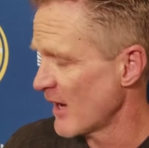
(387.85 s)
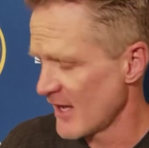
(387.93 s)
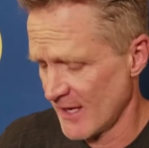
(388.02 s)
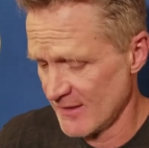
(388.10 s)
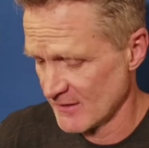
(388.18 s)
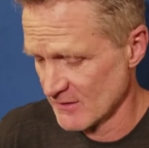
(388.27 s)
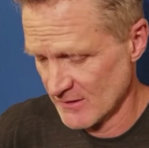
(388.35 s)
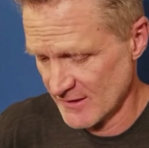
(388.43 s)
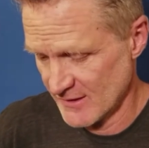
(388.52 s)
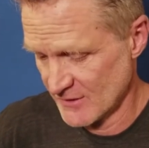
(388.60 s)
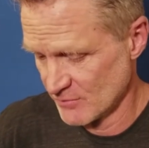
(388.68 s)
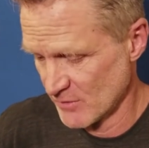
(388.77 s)
I, I think the
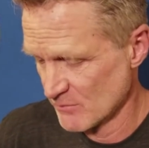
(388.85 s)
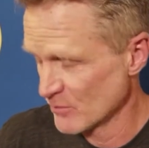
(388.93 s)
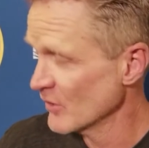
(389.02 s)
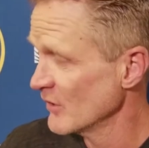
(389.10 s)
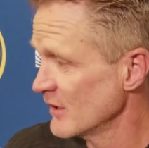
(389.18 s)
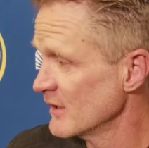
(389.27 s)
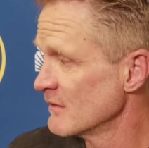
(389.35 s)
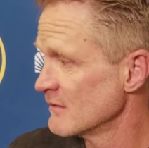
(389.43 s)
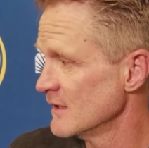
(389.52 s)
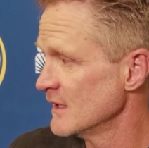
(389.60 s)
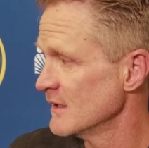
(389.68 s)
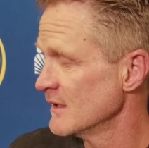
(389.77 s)
league has been brilliant
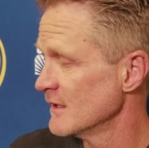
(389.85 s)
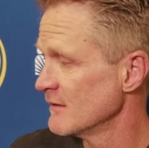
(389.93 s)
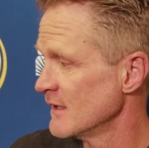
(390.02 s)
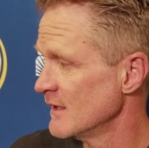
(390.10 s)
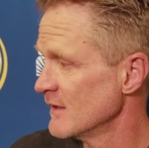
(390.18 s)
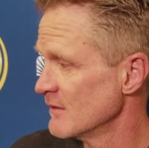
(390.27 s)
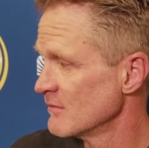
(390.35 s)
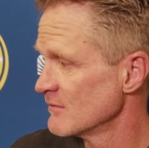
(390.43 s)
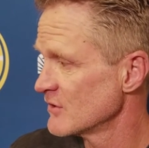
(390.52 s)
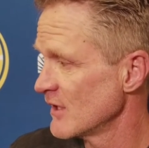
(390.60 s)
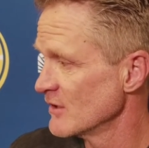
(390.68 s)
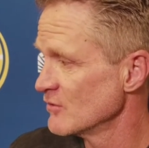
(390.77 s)
in the, in the
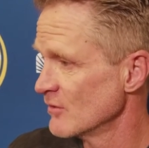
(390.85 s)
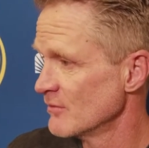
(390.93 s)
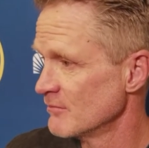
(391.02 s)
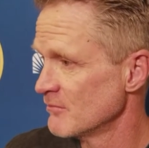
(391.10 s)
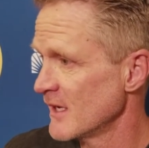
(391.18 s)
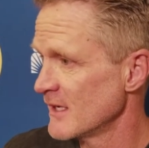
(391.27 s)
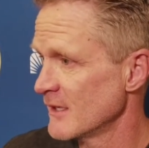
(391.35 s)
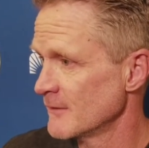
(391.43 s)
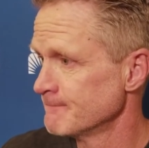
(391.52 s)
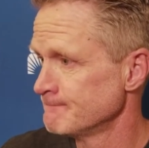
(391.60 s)
schedule making.